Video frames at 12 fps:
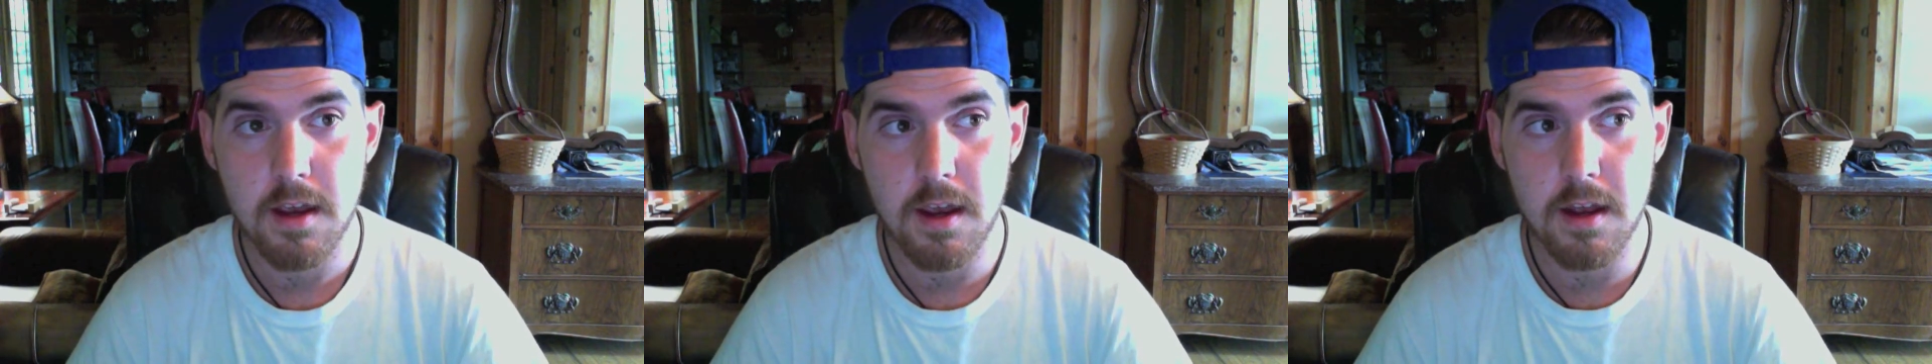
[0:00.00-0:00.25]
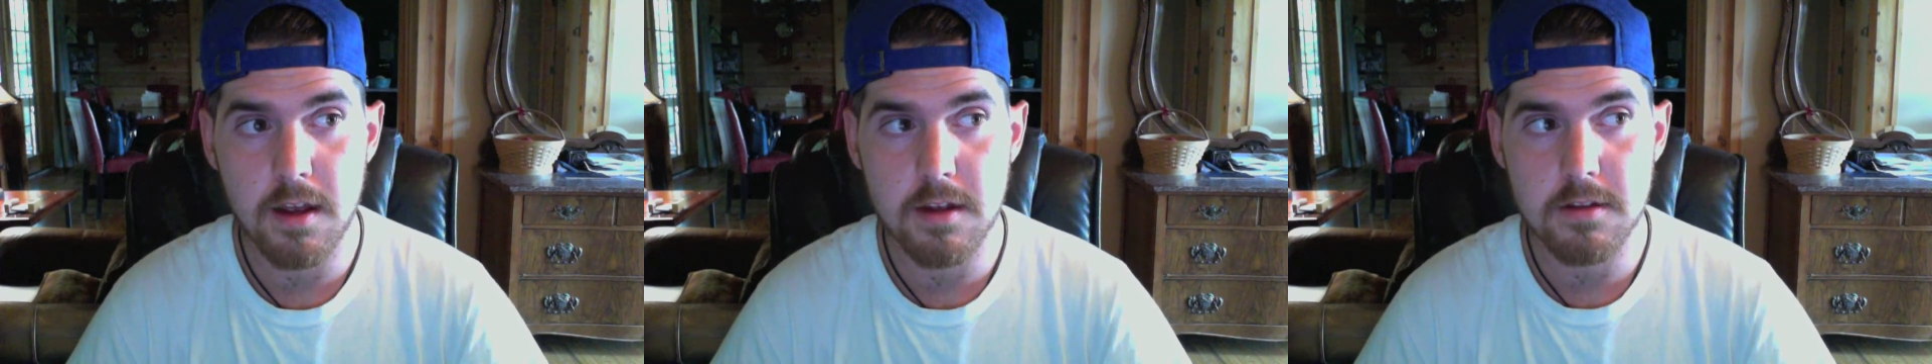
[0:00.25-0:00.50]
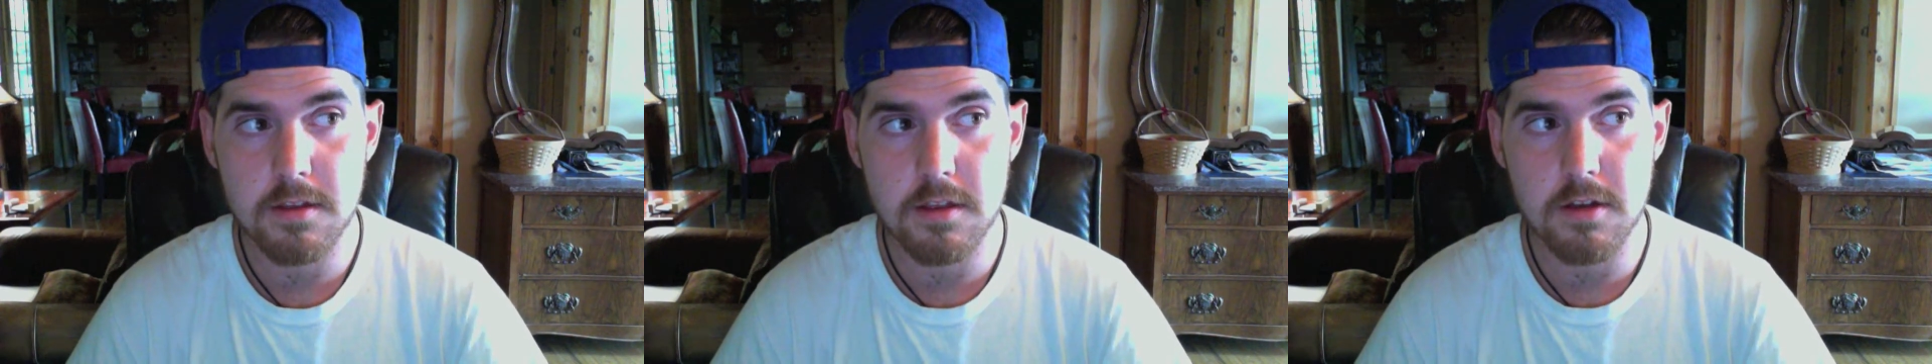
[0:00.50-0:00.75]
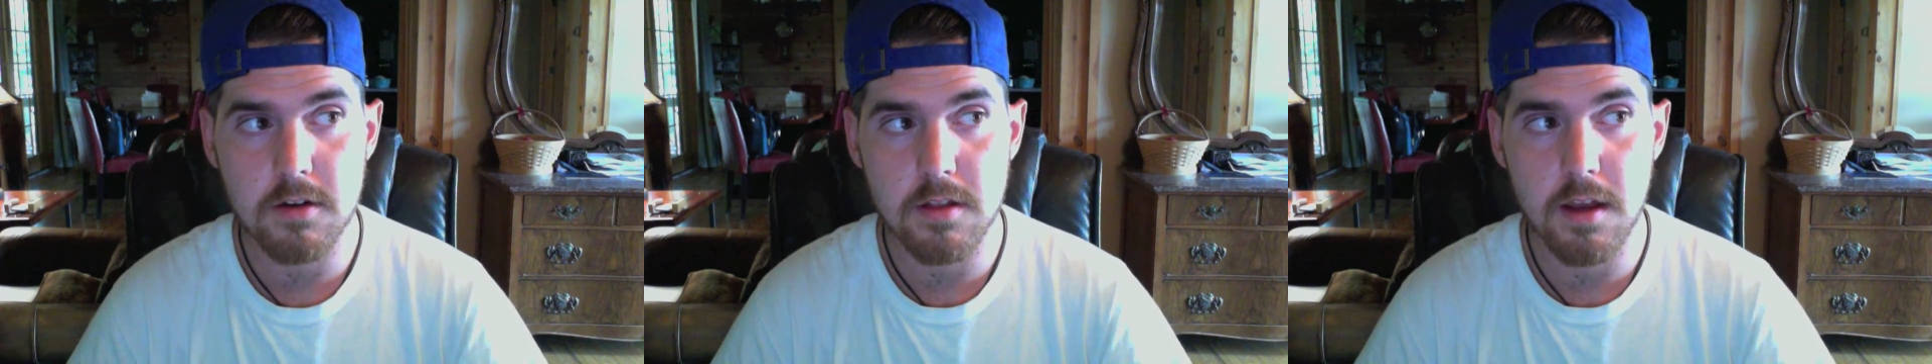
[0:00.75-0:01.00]
and
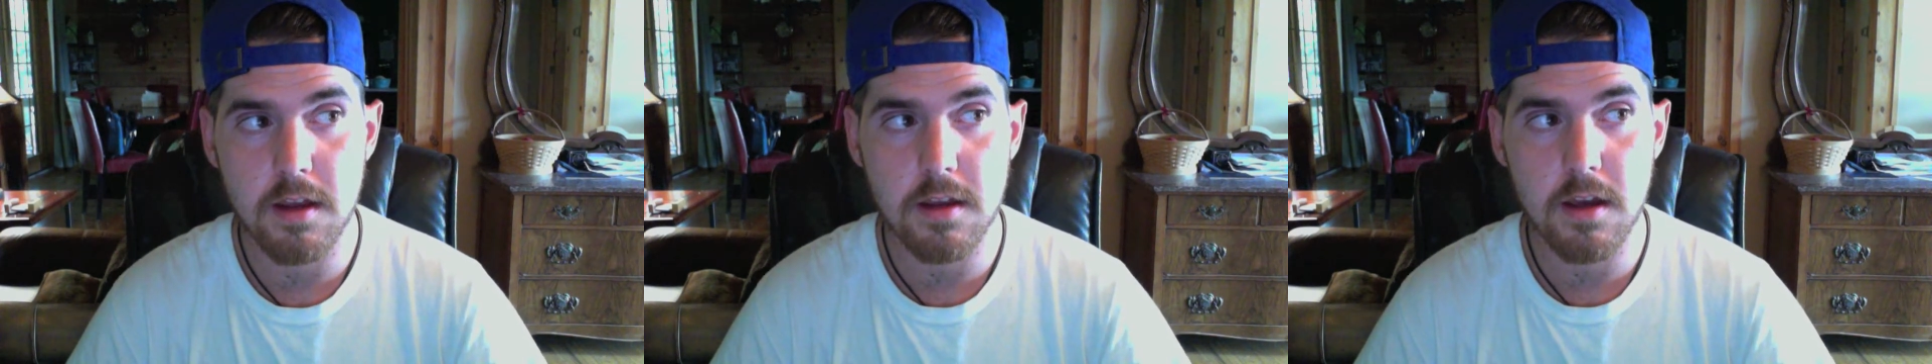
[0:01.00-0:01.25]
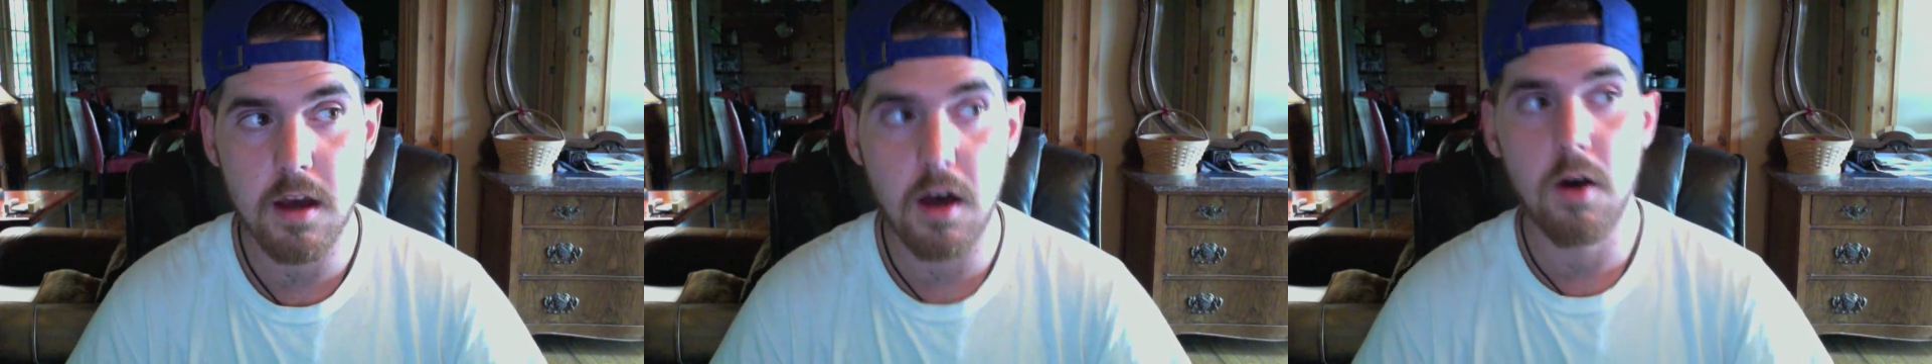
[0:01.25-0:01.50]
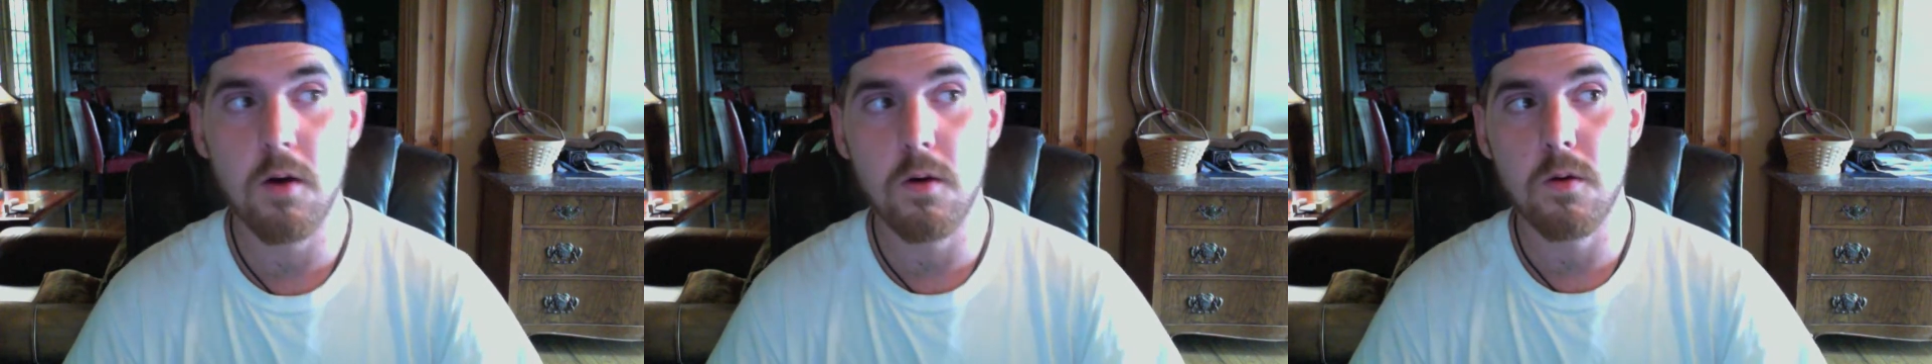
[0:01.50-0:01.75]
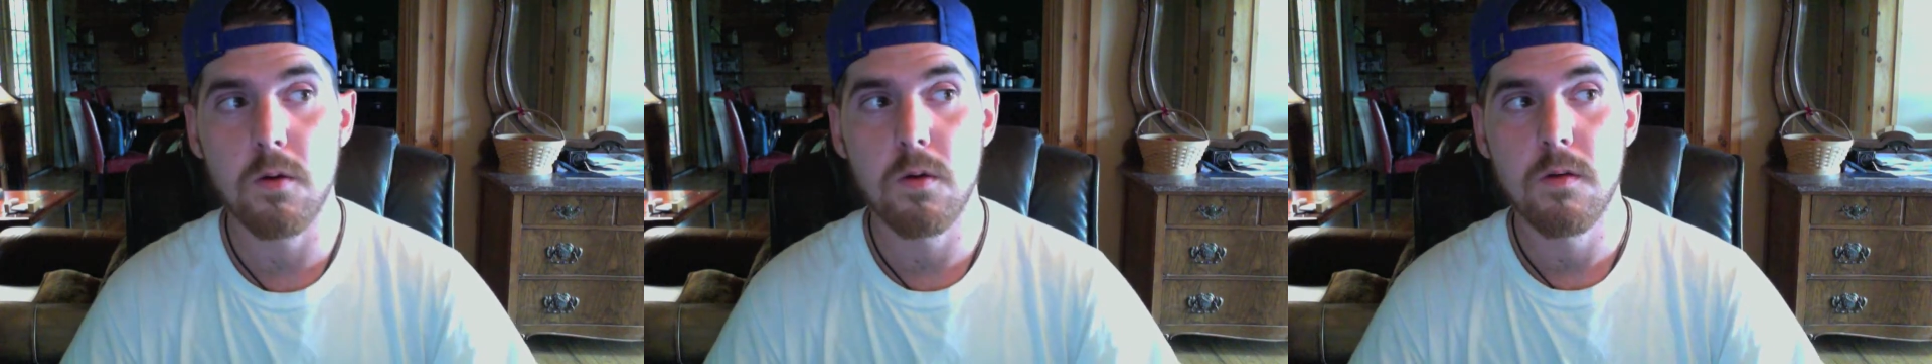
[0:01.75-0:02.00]
they're like, oh,